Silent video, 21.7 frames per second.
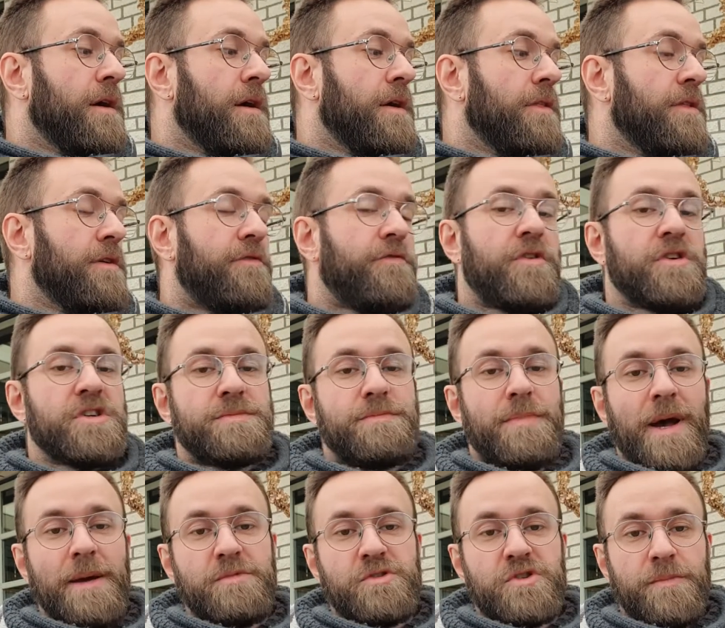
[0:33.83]
the first
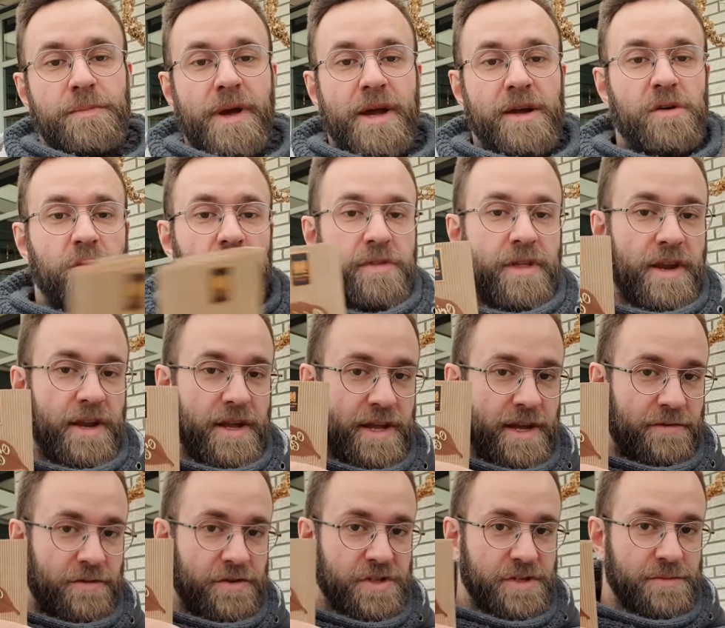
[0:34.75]
pipe tobacco that I
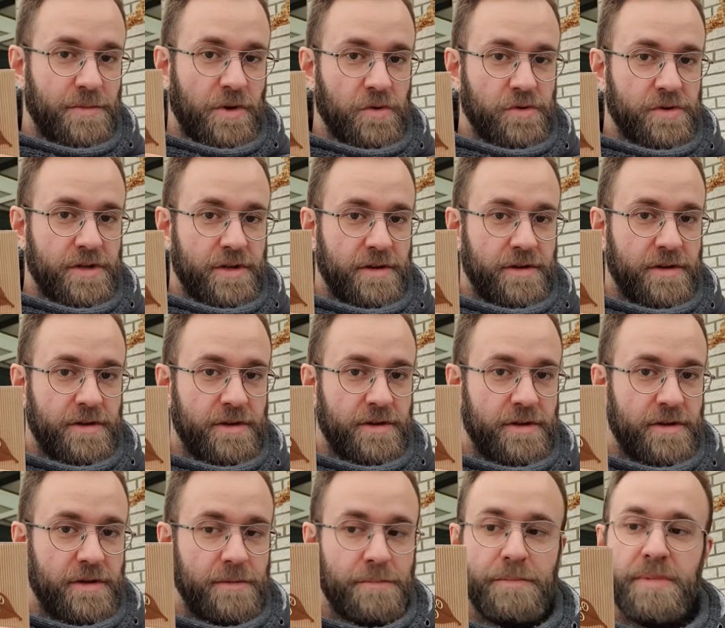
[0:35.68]
ever smoked,
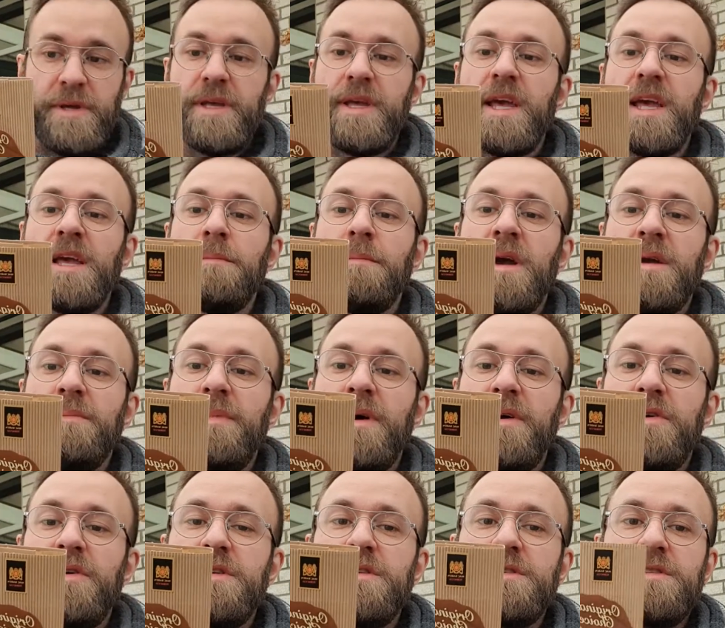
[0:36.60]
being
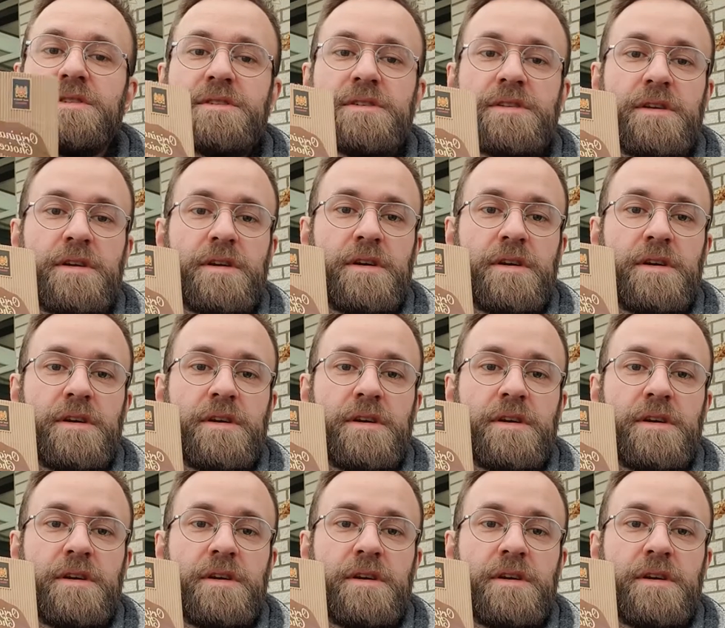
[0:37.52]
Baren's